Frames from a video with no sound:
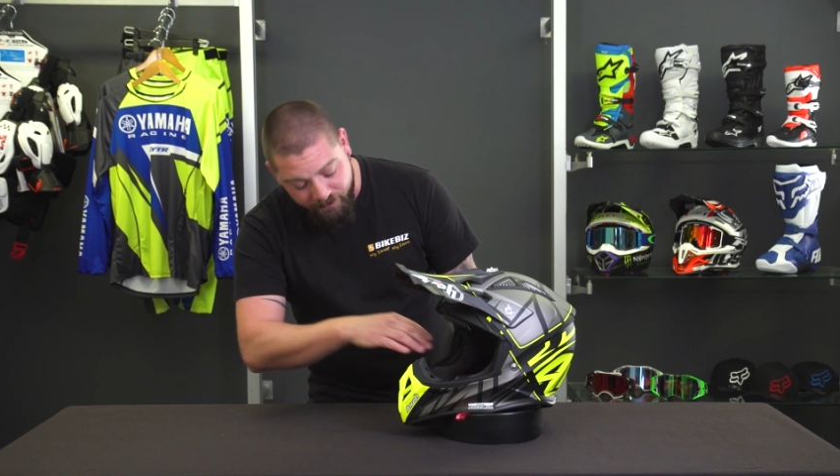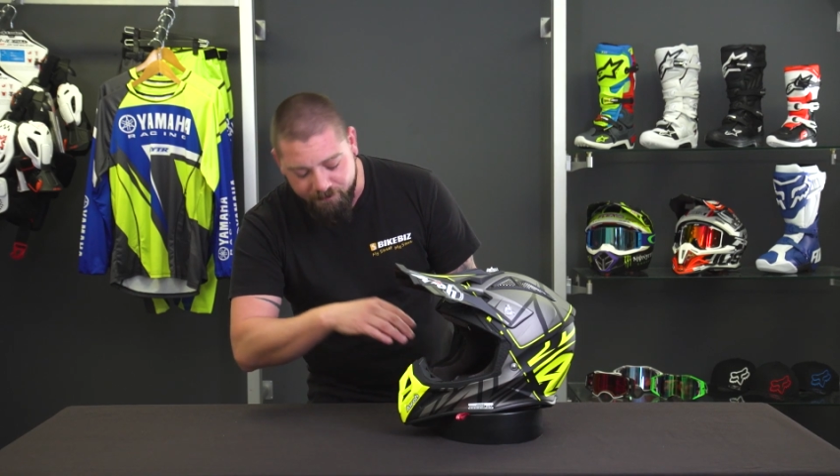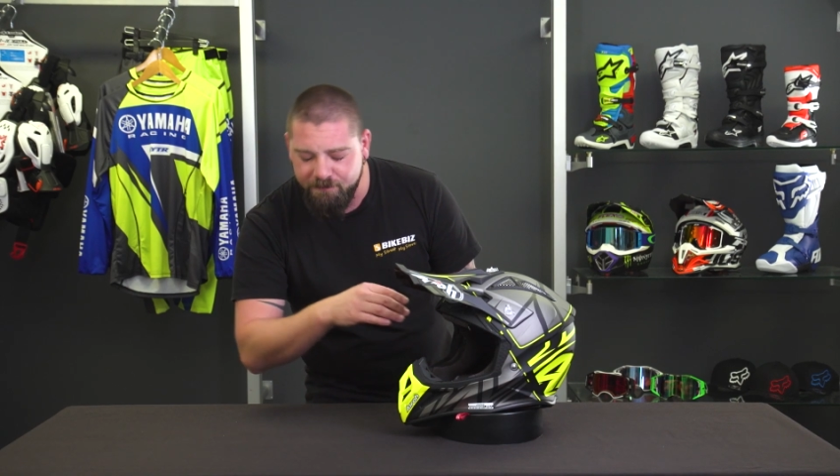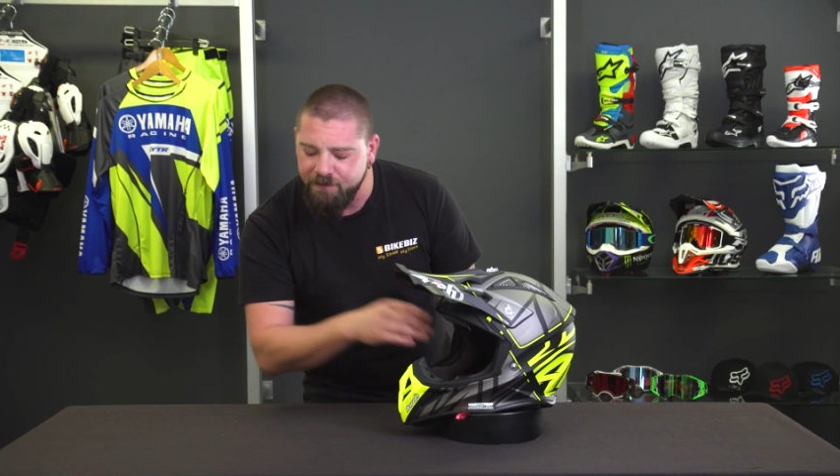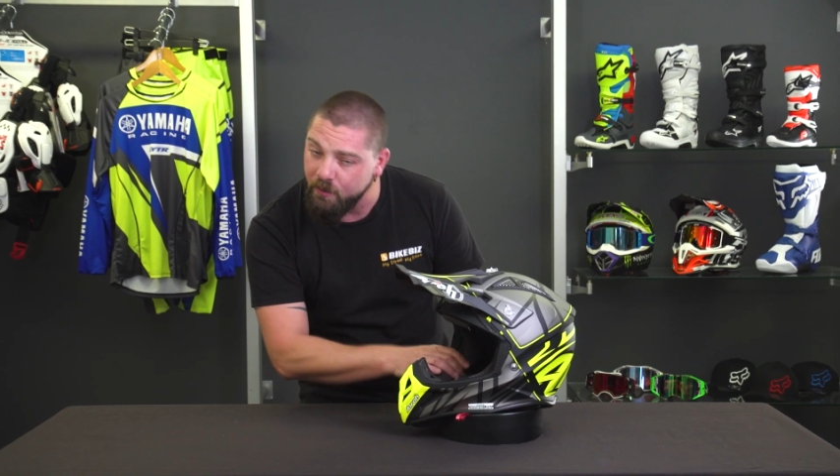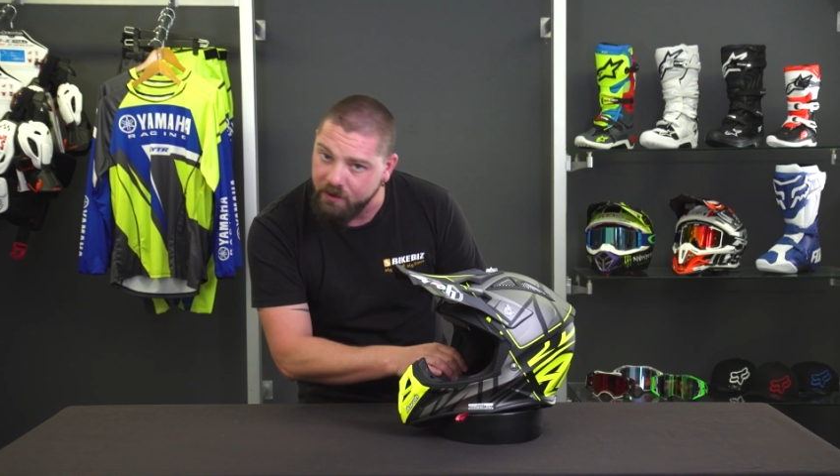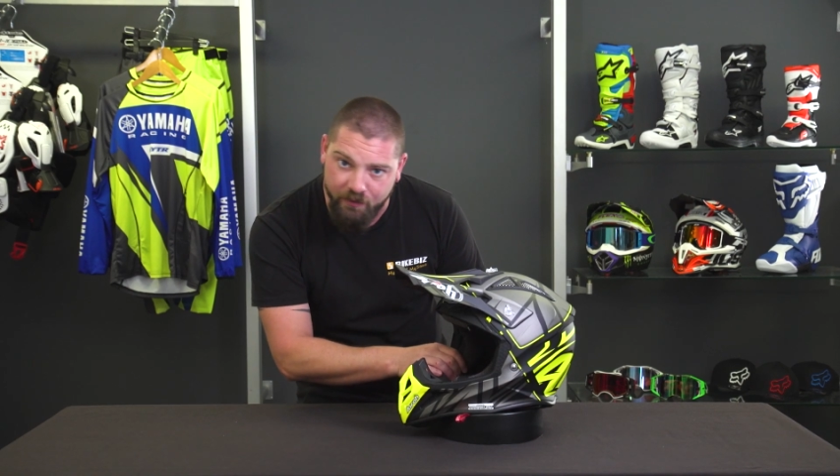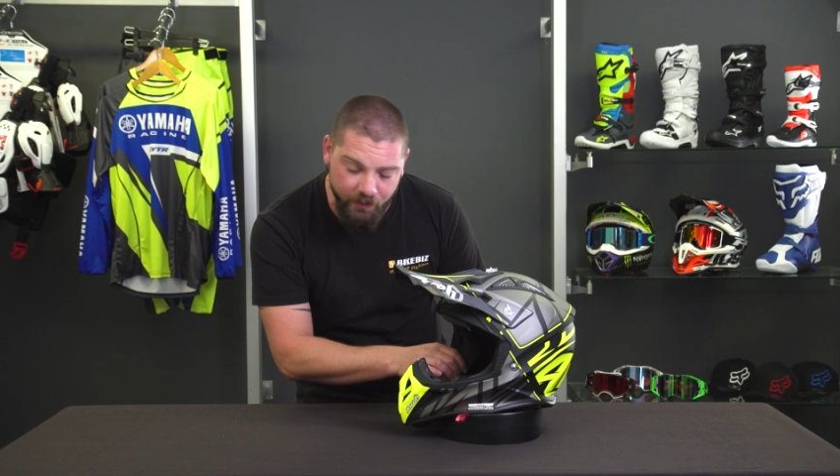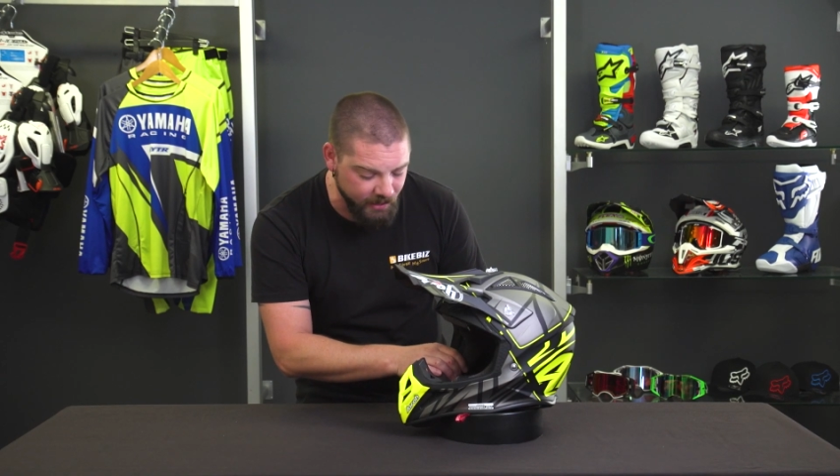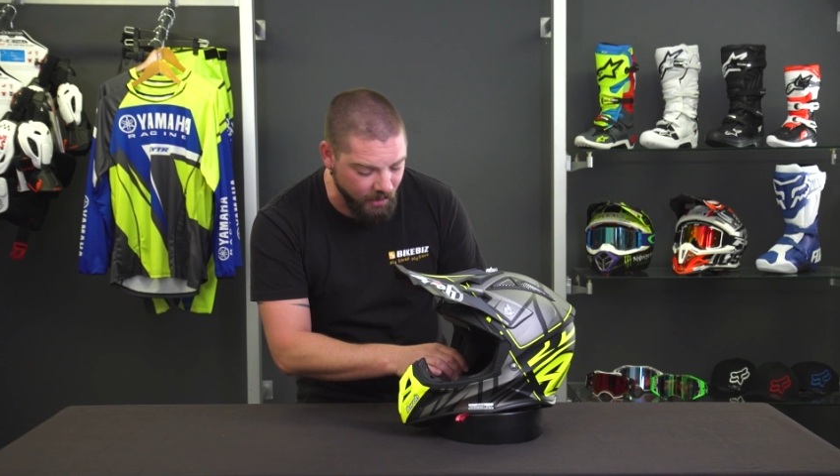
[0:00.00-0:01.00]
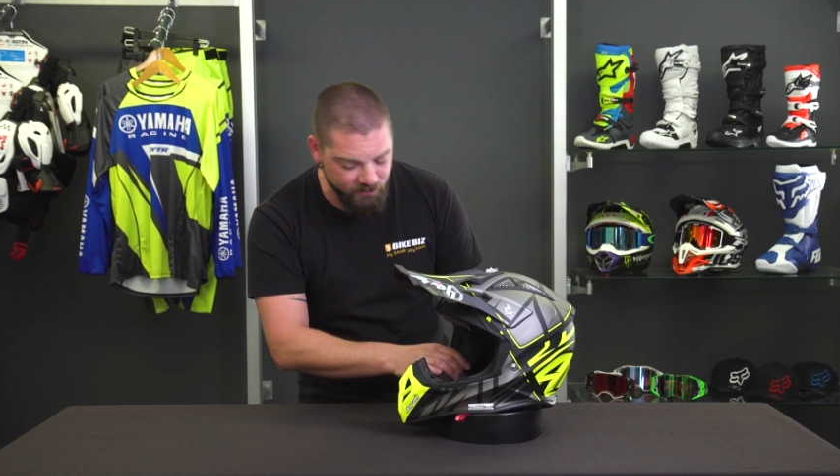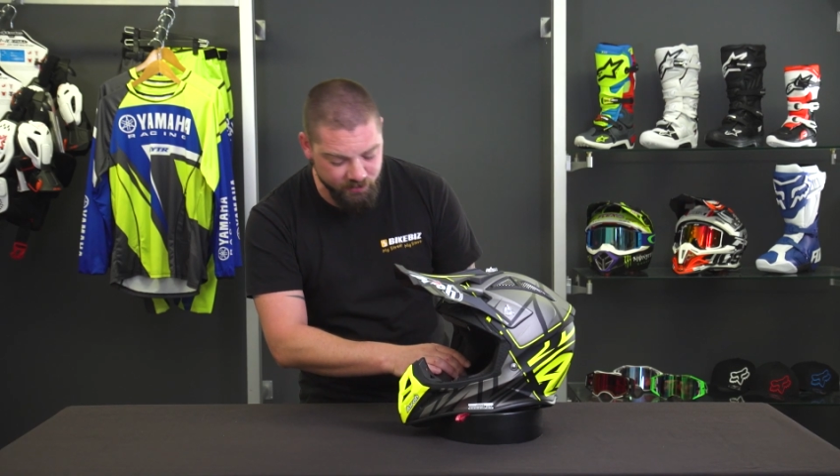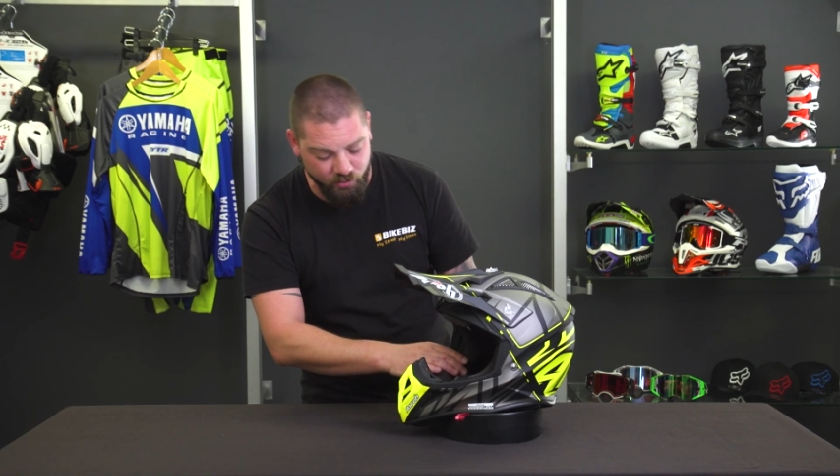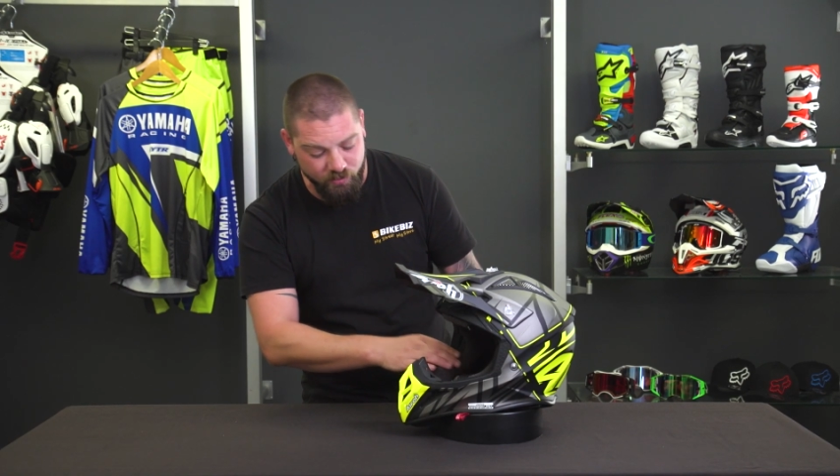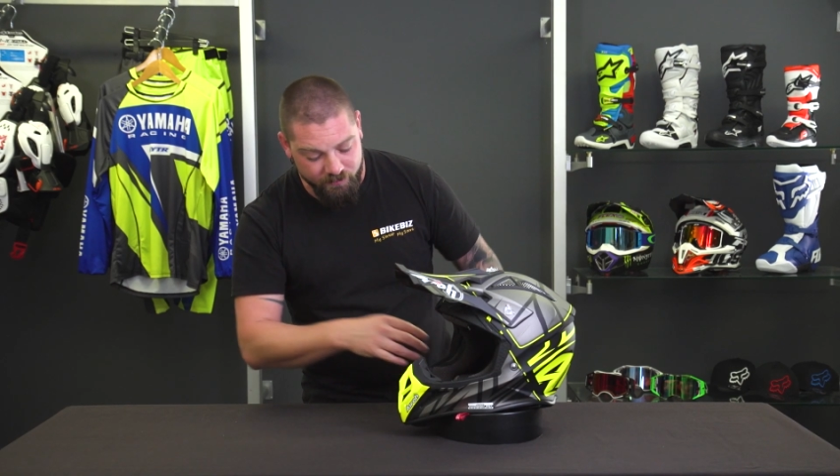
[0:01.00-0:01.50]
Very, very comfortable,